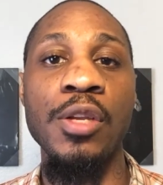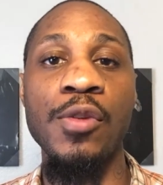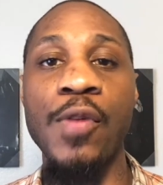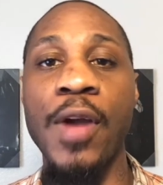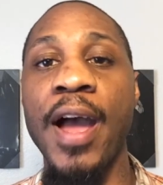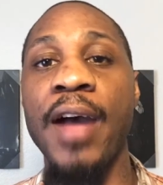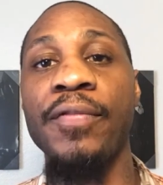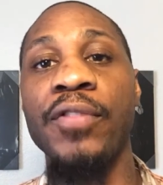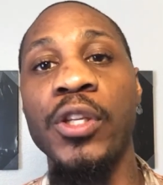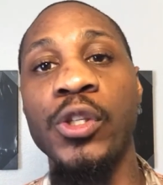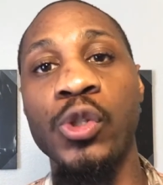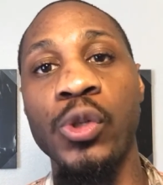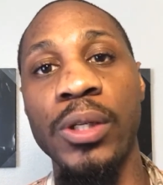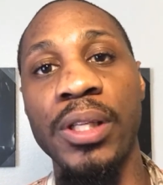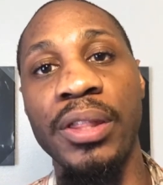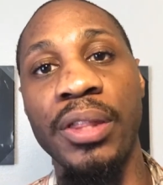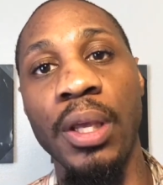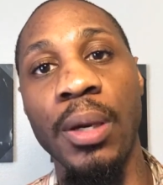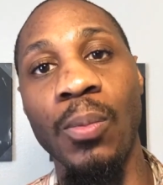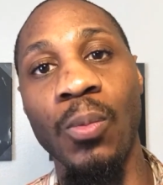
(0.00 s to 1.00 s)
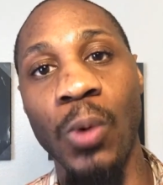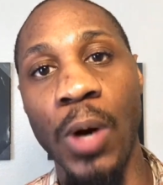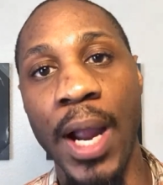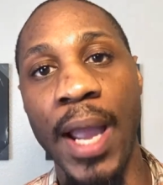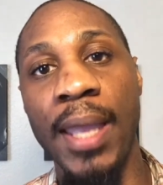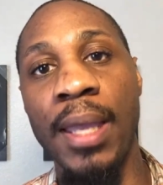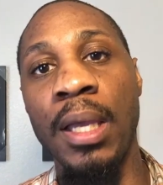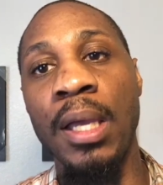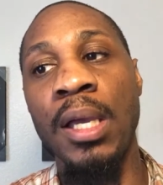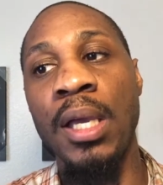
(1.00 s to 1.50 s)
You have to treat them
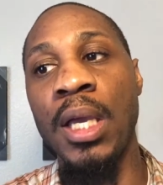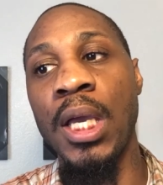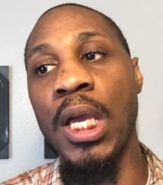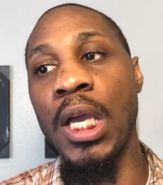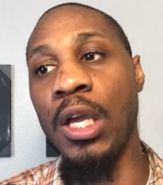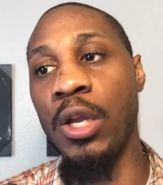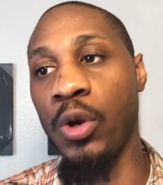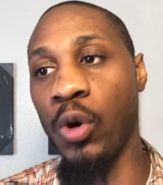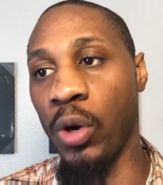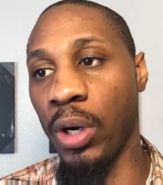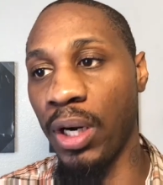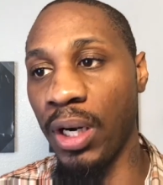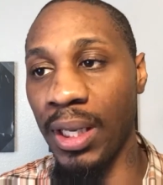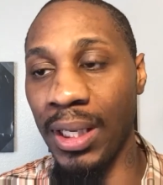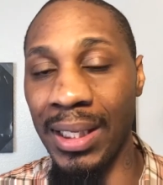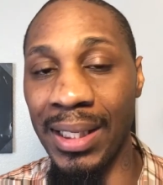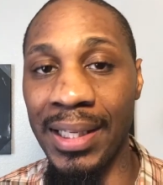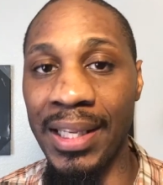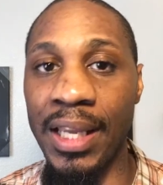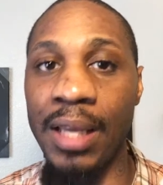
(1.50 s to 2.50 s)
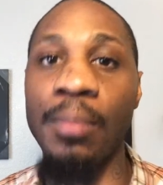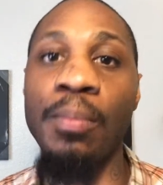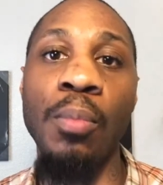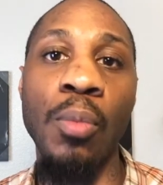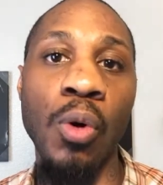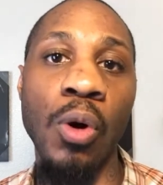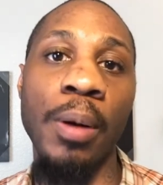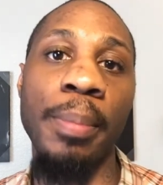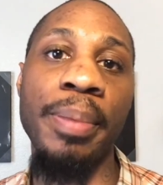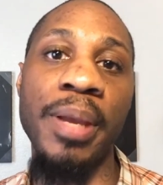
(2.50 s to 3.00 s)
right in order to get
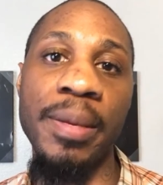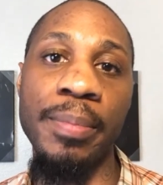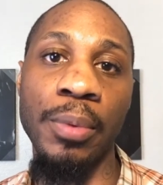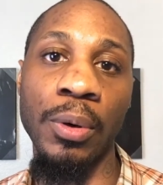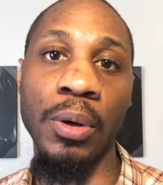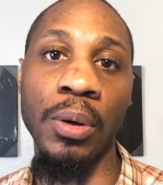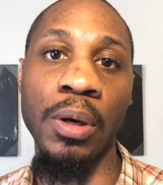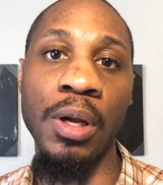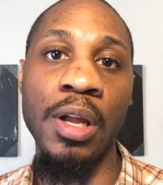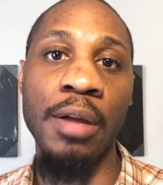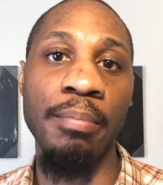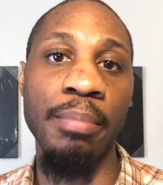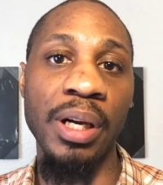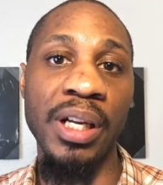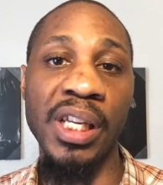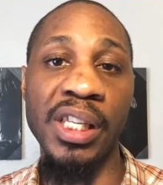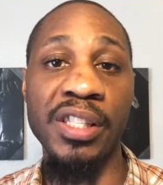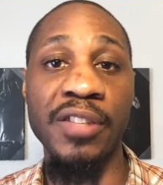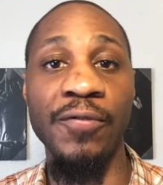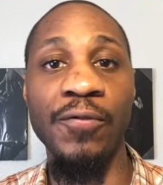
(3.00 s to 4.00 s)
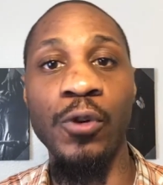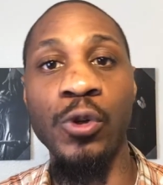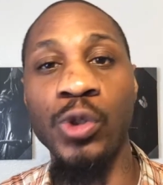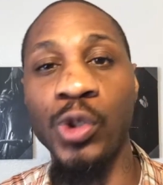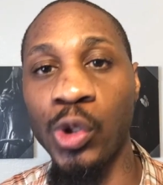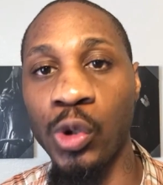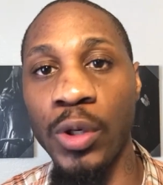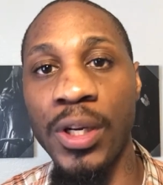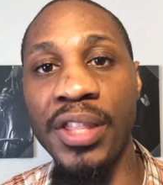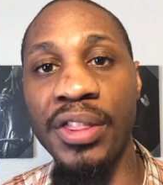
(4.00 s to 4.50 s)
more people, because if you
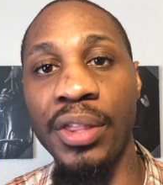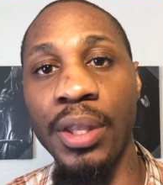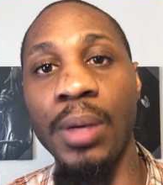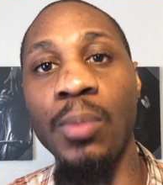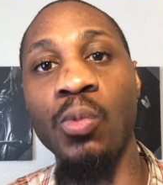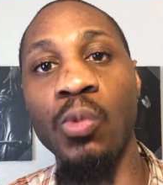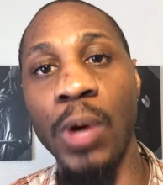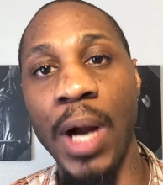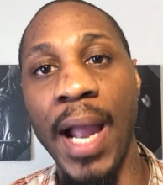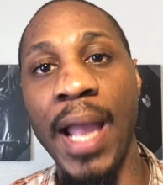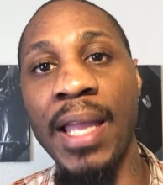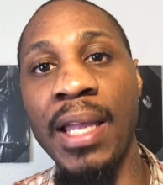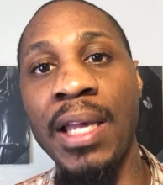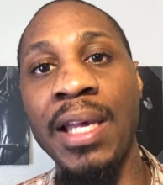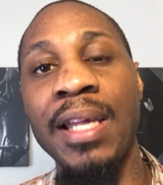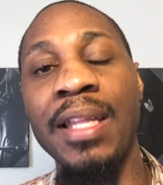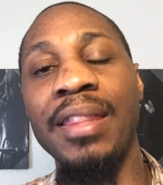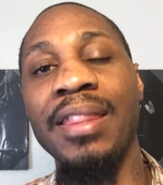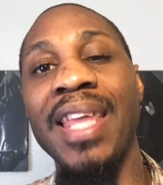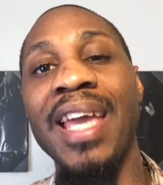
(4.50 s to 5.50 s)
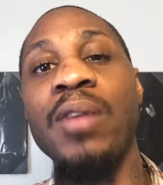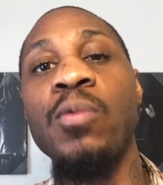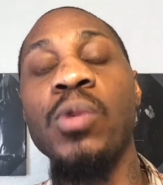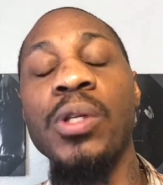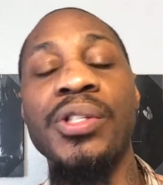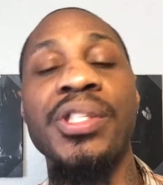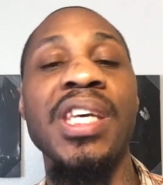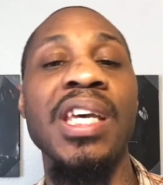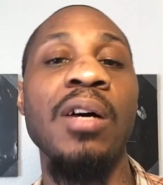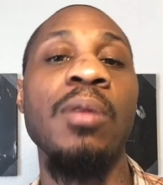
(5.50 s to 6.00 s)
treat them right, they
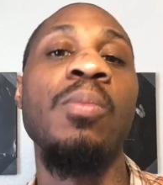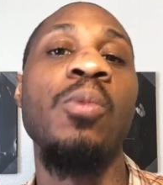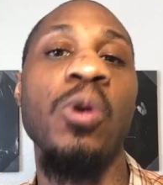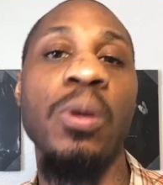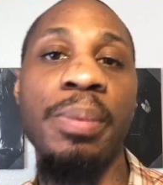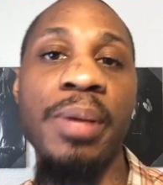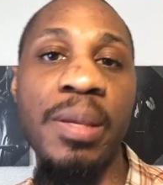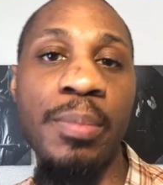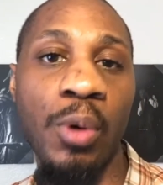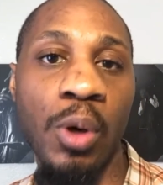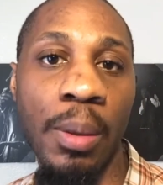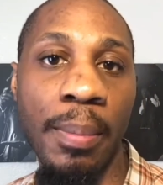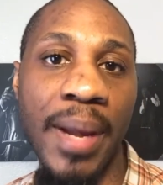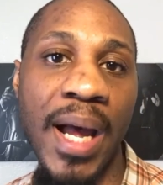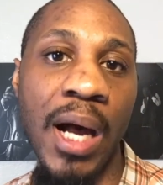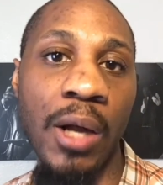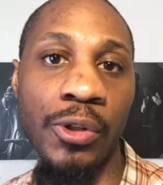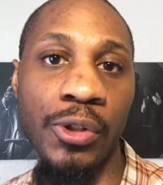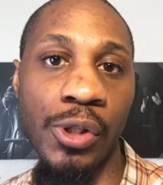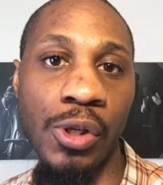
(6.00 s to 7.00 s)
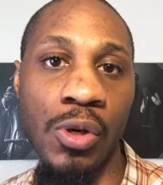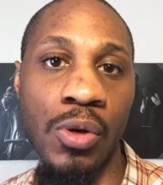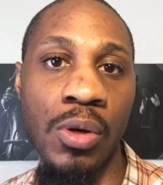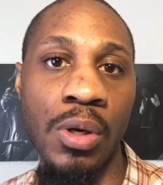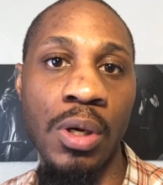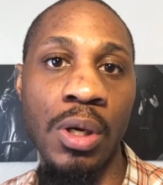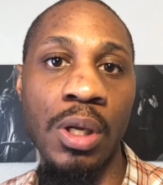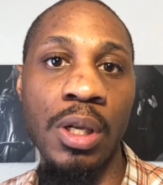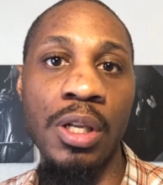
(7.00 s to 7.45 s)
will tell more people about you.